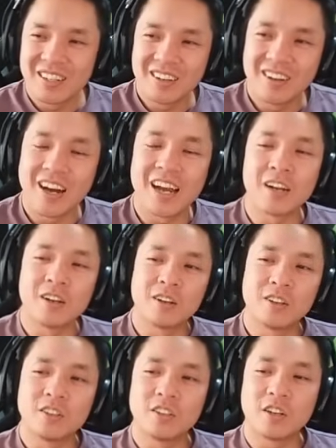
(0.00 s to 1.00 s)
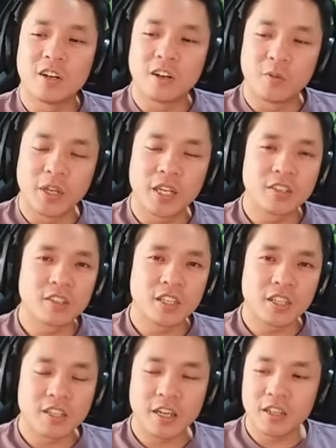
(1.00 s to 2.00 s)
I know we can see
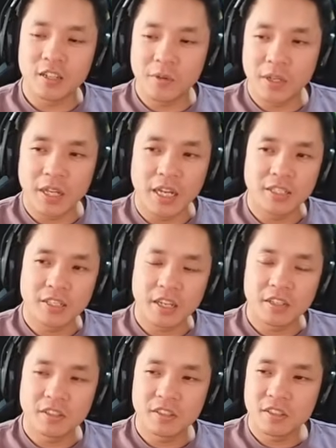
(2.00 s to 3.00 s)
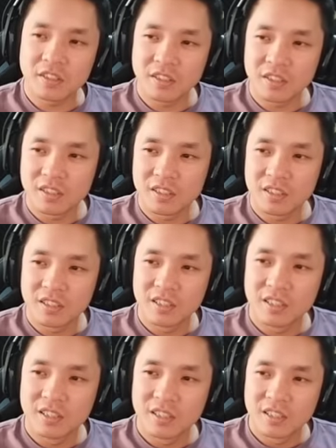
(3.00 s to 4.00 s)
exactly what Lance has.
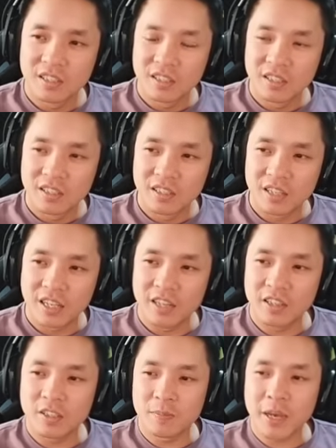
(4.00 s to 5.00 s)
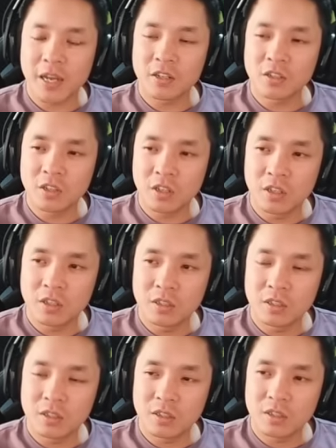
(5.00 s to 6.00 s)
And this Magneton,
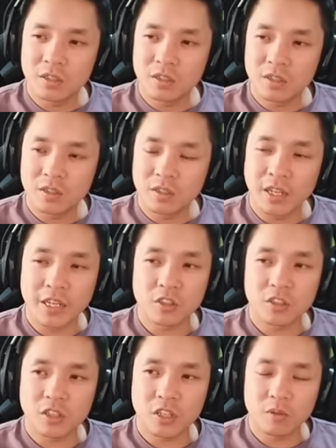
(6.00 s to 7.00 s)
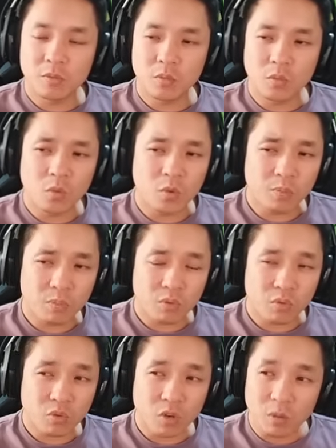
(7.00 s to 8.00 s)
like you said, will
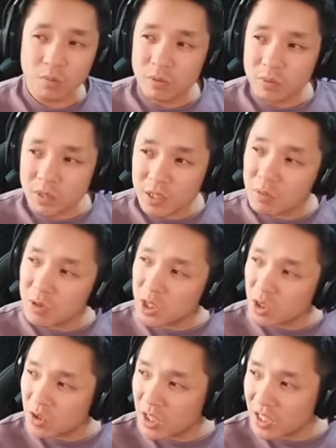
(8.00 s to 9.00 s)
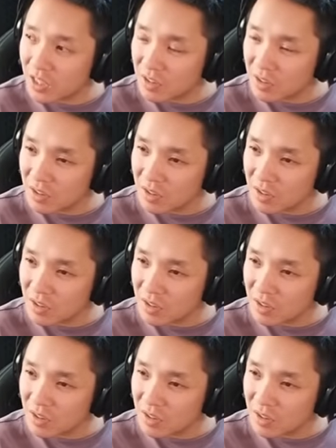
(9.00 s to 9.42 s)
probably retreat.